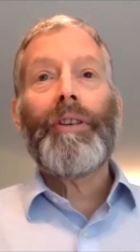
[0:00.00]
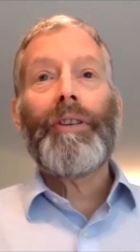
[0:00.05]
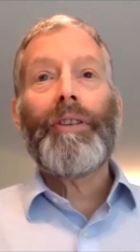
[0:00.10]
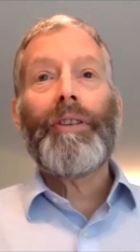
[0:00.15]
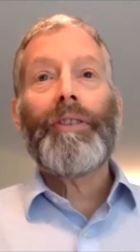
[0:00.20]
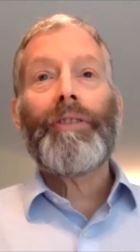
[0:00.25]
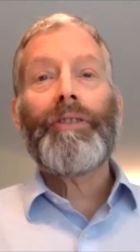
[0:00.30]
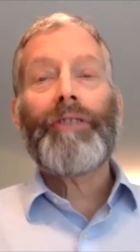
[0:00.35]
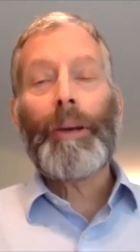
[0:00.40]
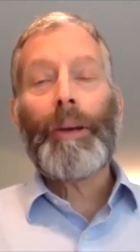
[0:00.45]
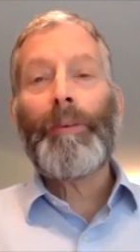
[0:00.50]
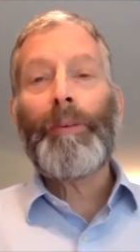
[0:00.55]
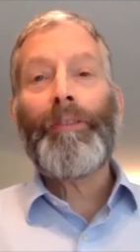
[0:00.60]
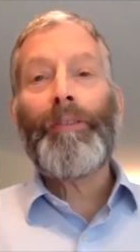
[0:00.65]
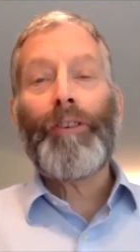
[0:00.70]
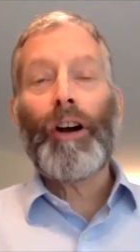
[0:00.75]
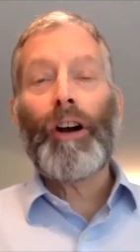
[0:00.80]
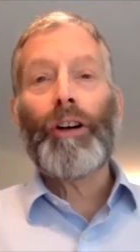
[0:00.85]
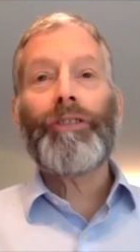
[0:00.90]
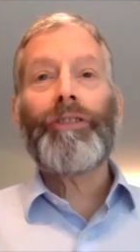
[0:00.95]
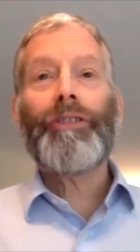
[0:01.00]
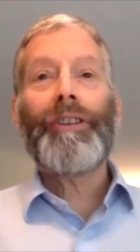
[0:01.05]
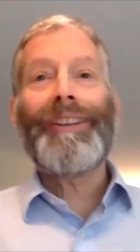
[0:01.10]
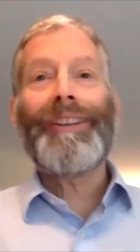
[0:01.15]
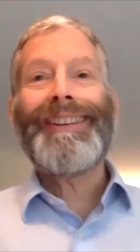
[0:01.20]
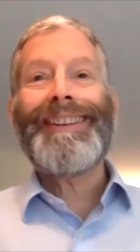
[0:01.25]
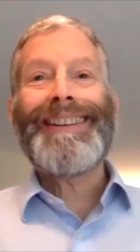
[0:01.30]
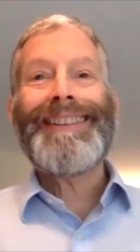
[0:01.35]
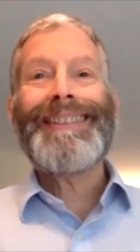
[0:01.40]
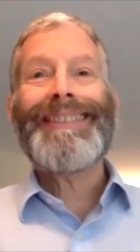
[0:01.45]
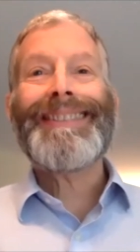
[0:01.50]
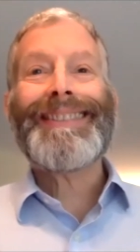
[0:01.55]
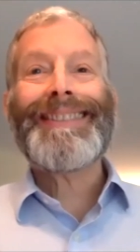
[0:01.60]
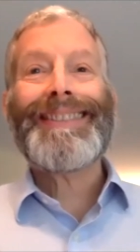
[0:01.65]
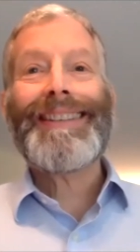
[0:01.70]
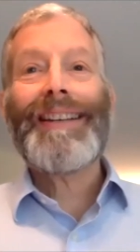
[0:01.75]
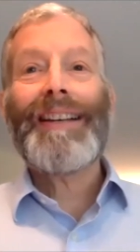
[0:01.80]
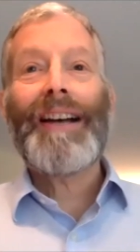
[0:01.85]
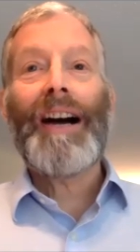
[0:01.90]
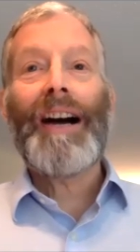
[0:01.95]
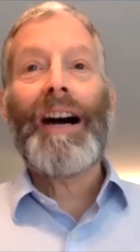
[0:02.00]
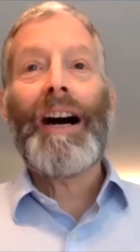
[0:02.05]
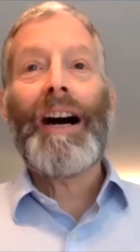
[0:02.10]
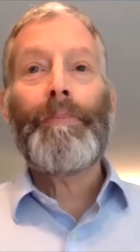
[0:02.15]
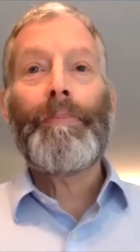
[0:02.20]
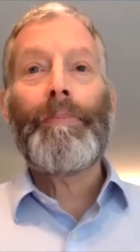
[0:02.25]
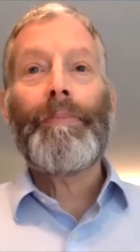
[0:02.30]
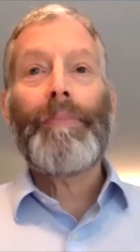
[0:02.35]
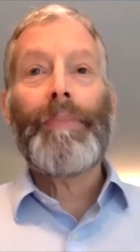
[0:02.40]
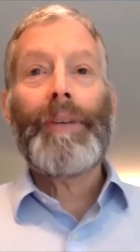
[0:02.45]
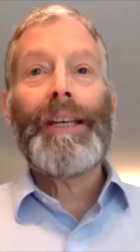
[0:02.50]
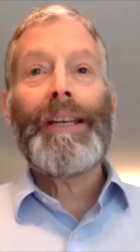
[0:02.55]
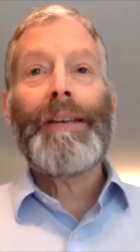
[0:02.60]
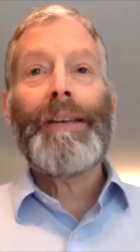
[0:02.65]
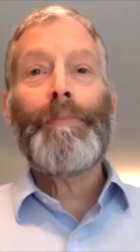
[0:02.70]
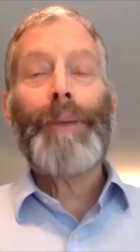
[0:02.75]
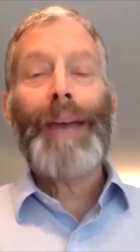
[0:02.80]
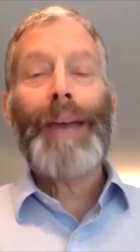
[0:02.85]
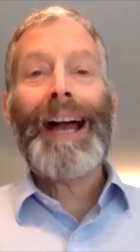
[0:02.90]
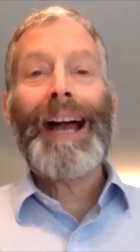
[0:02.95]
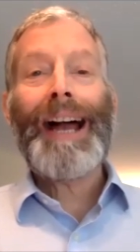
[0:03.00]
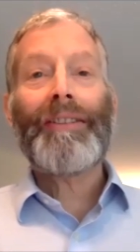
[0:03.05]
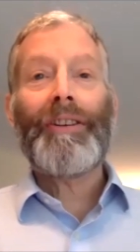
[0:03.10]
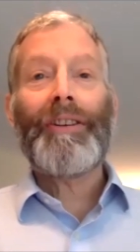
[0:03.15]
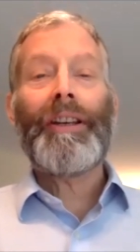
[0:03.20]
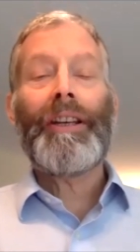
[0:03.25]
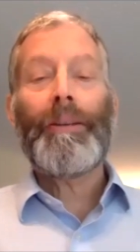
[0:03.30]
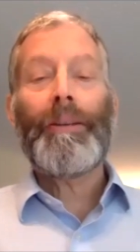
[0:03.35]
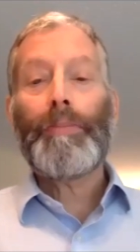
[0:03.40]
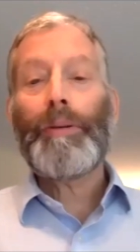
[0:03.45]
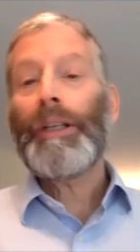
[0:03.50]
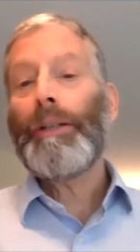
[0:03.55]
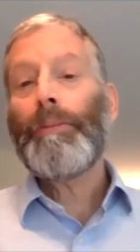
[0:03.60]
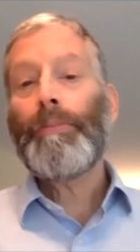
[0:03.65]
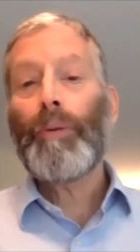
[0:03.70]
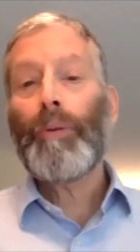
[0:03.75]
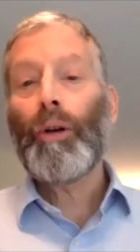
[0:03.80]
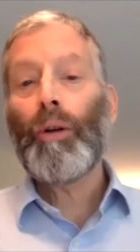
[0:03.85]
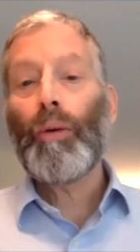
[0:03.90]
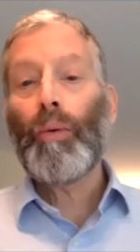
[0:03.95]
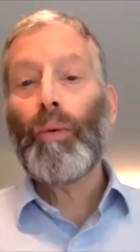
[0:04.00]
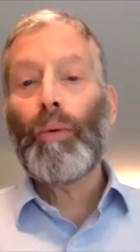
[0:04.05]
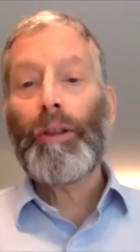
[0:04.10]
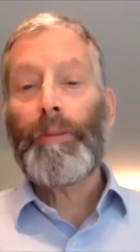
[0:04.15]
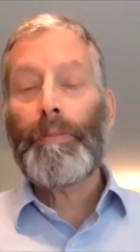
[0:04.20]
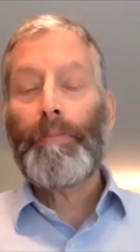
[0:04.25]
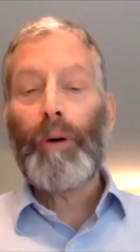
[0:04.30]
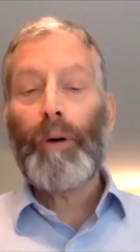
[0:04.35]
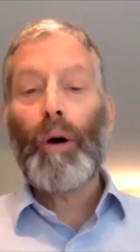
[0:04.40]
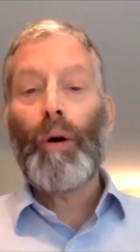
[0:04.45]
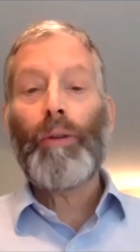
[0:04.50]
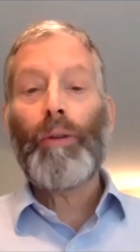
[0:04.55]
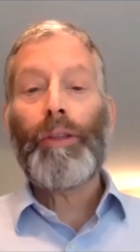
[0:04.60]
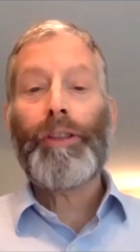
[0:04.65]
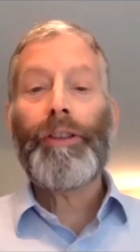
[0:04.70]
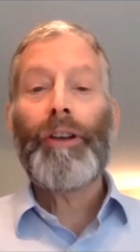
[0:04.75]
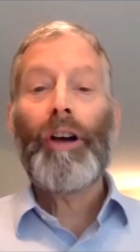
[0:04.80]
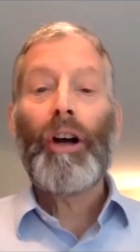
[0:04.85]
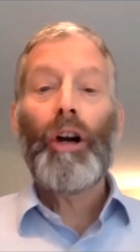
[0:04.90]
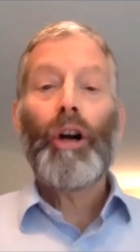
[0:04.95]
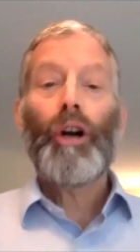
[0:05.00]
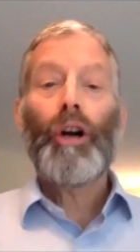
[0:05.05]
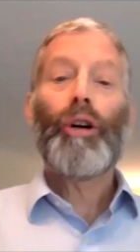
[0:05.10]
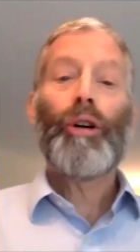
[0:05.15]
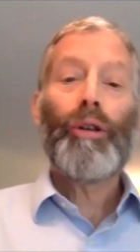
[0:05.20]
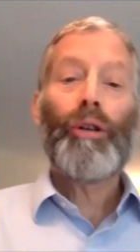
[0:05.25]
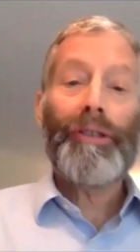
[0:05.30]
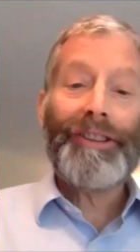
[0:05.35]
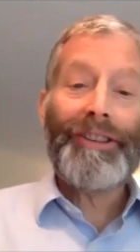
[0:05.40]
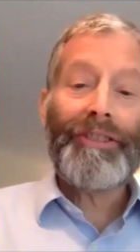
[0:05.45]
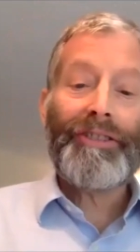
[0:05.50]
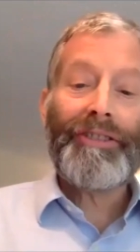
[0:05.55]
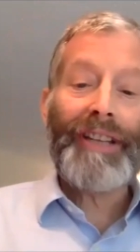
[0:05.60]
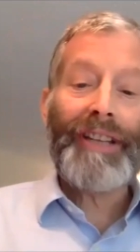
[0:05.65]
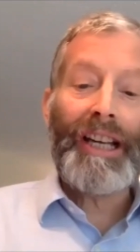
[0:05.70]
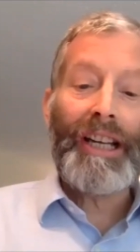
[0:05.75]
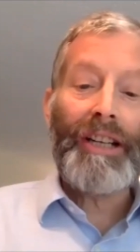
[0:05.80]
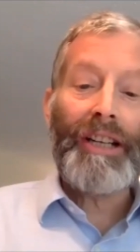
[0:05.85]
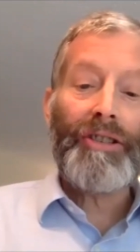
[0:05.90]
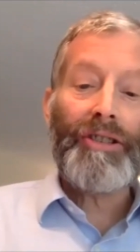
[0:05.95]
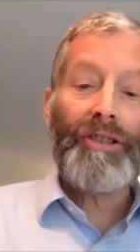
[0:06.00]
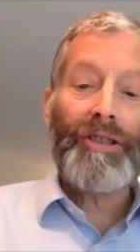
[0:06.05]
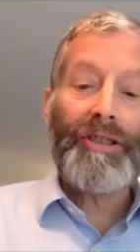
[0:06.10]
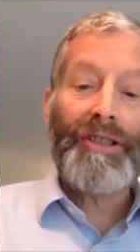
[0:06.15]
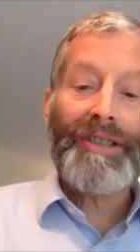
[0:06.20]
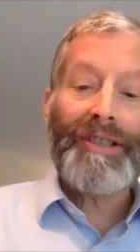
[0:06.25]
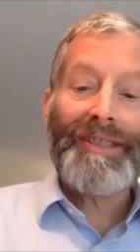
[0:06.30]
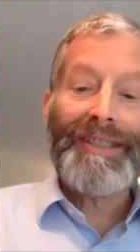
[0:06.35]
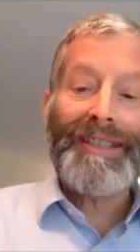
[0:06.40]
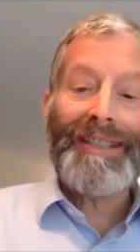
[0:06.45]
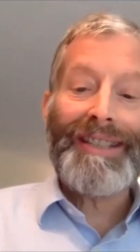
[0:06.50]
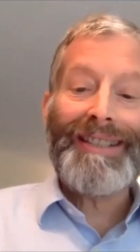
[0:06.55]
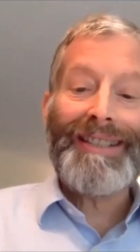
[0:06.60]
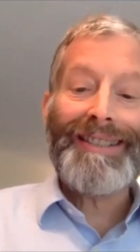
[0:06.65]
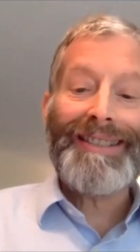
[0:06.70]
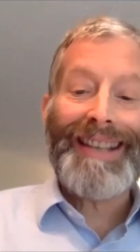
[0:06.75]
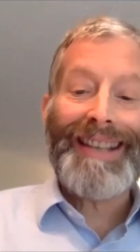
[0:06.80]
sepofarsen is impacting people with both early stage disease